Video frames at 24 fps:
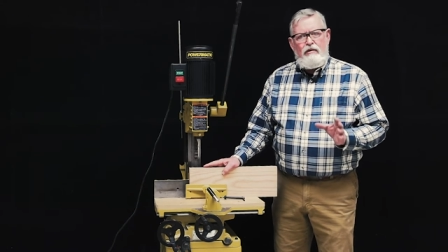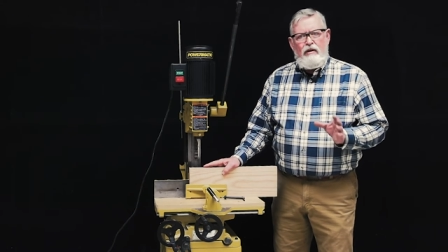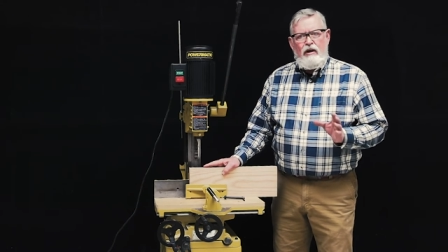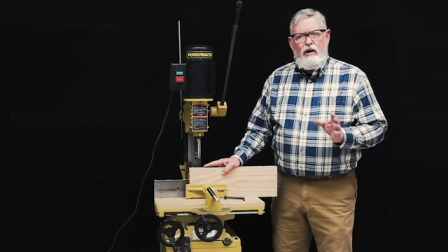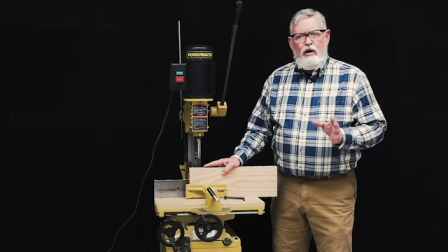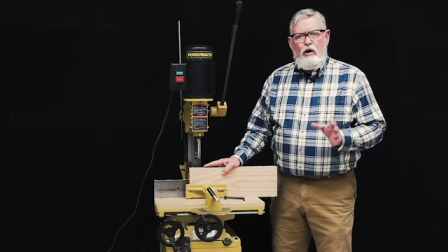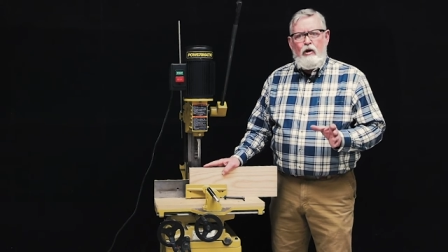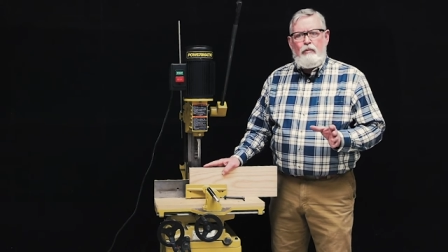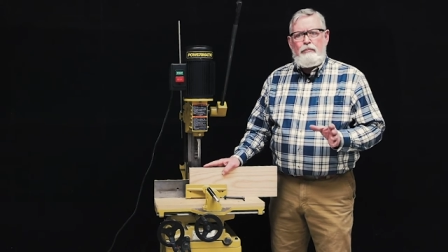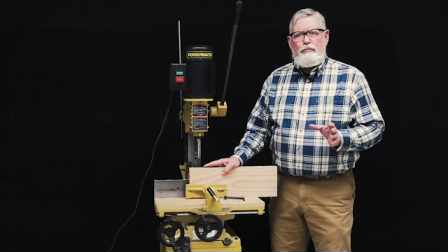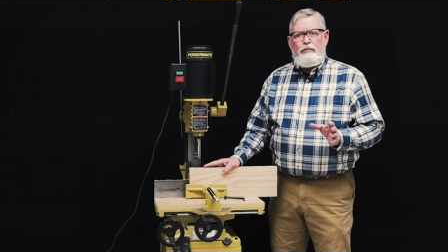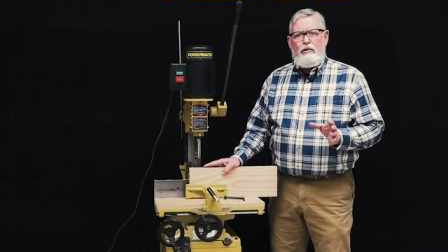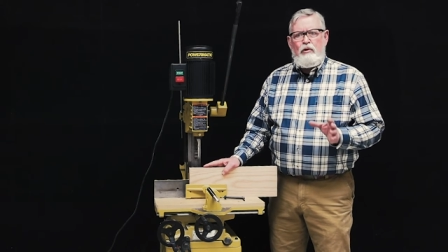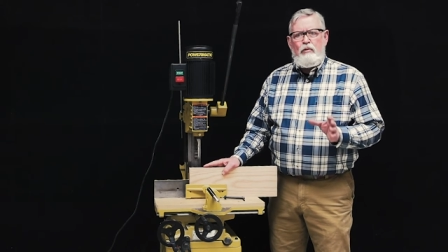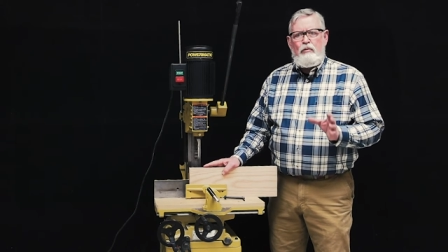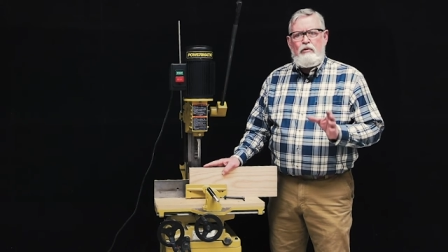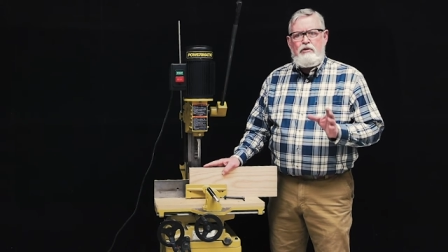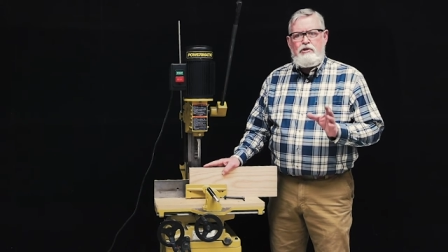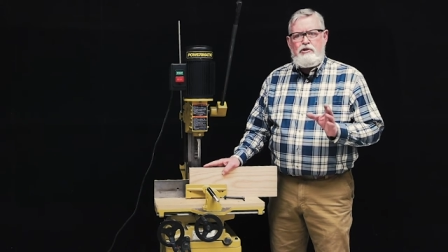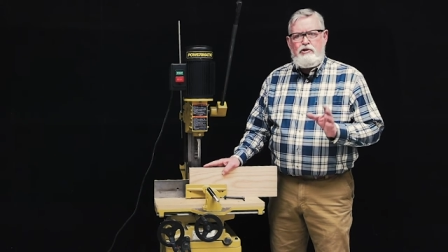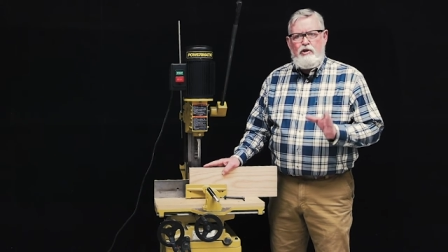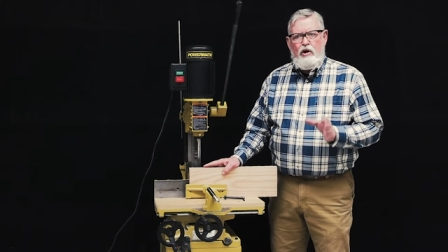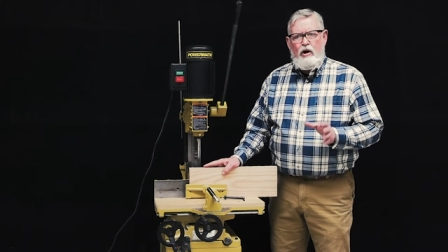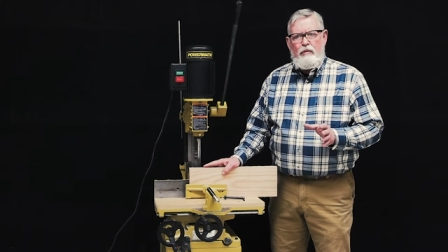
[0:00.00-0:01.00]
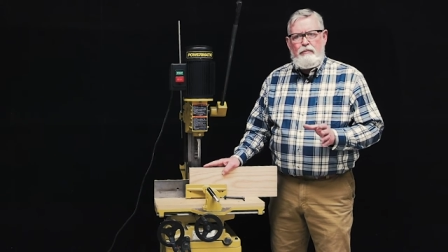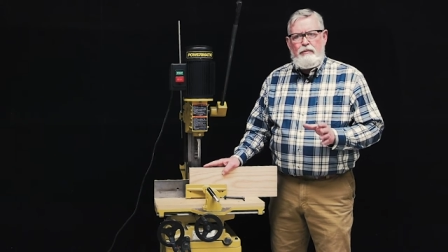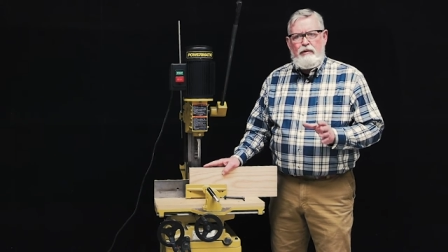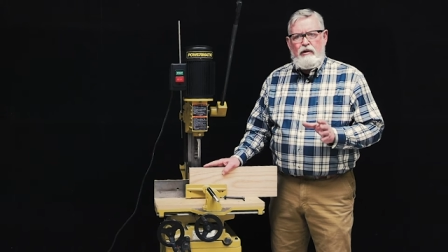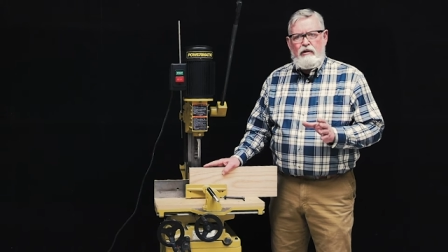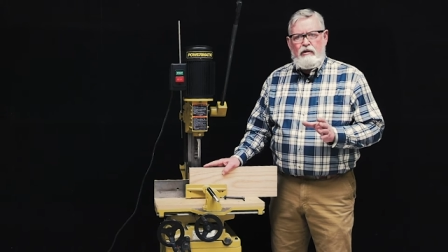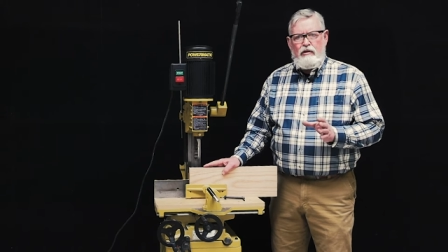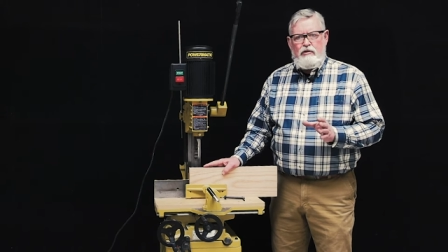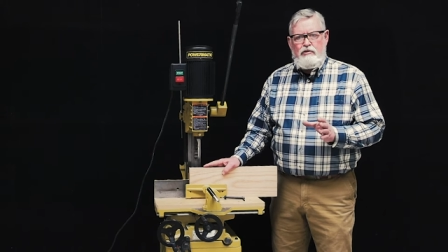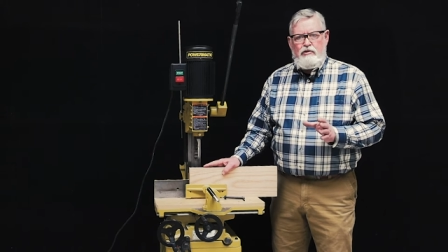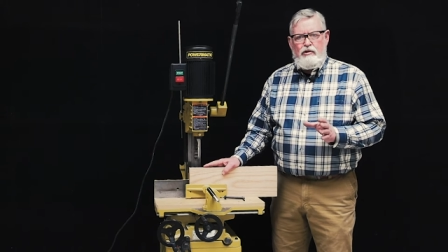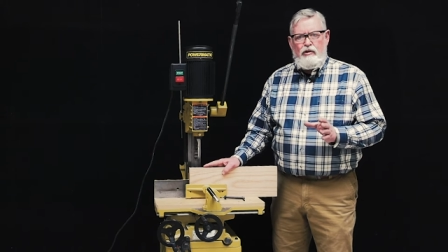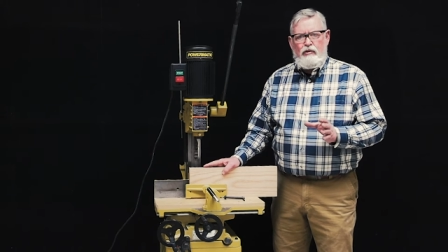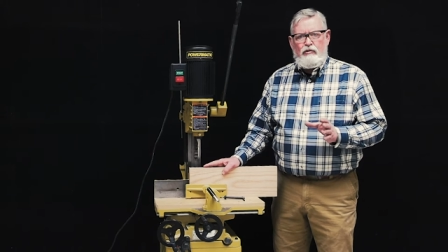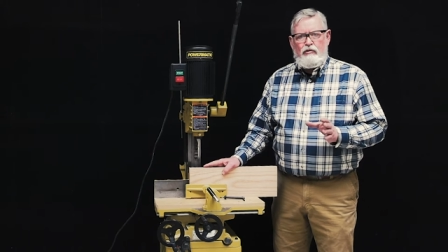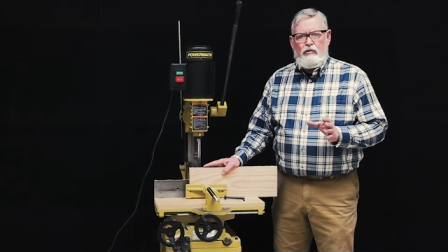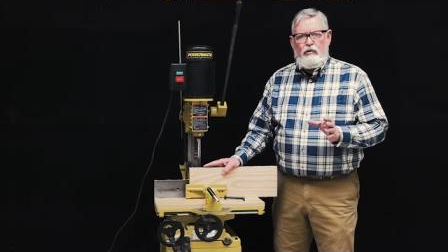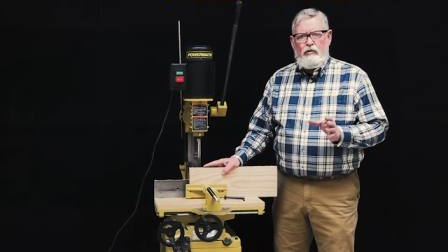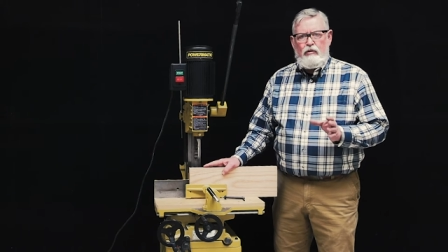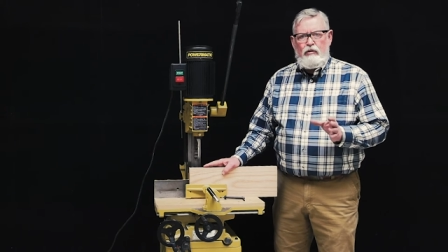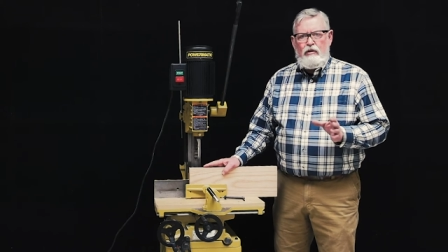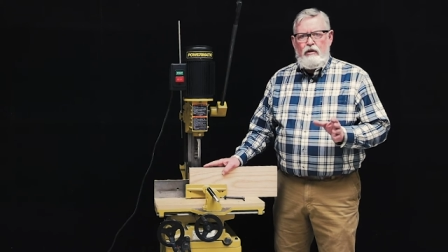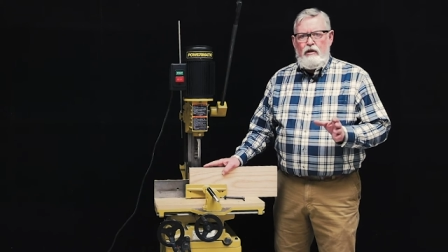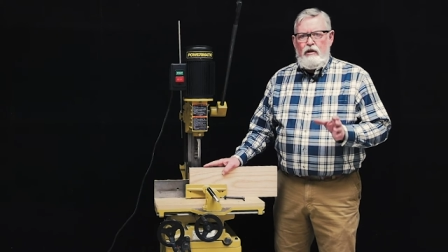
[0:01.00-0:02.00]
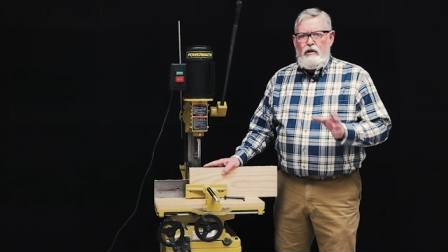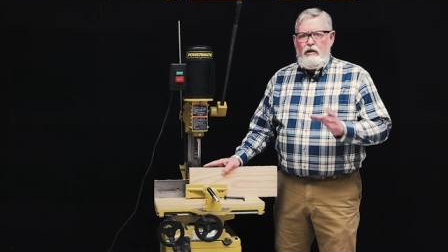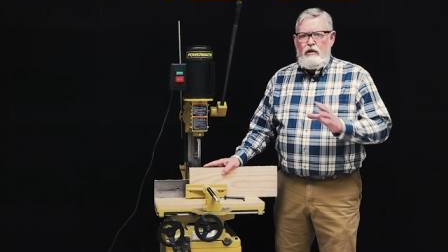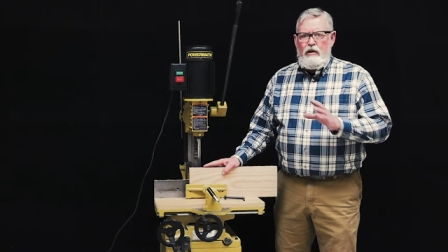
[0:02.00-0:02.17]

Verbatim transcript: to help you with sharpening the chisel